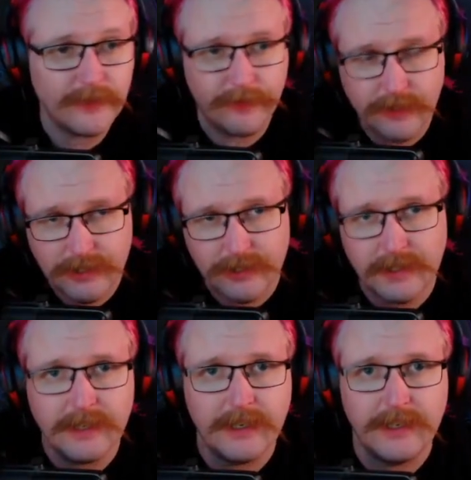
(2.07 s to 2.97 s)

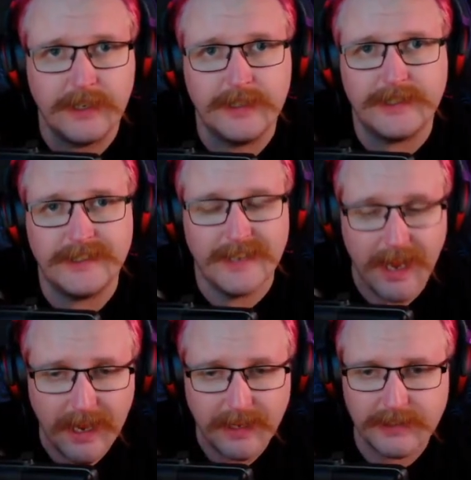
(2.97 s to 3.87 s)
officially in its
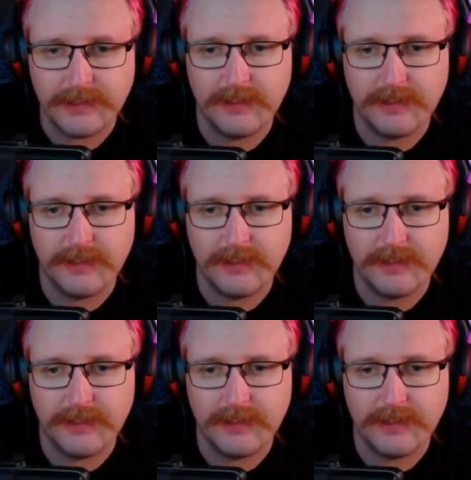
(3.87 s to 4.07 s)
test.